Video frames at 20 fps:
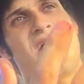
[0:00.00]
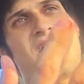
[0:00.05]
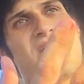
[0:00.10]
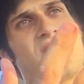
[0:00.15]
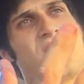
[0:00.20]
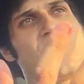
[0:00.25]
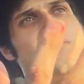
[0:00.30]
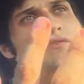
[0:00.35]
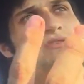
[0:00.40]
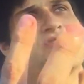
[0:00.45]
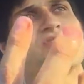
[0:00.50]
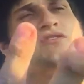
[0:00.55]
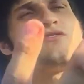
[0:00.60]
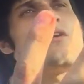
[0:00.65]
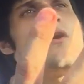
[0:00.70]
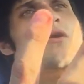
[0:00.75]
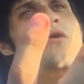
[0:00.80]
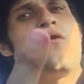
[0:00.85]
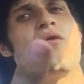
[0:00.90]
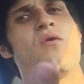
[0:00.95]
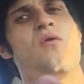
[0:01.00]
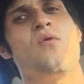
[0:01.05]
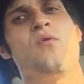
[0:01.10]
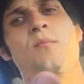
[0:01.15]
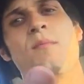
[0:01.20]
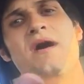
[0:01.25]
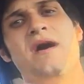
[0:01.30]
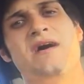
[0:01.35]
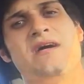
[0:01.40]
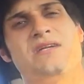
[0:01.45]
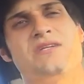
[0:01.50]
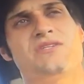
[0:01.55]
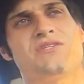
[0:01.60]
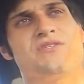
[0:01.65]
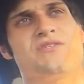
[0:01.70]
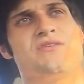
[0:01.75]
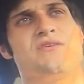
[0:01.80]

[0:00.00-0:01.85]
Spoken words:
I learned so much.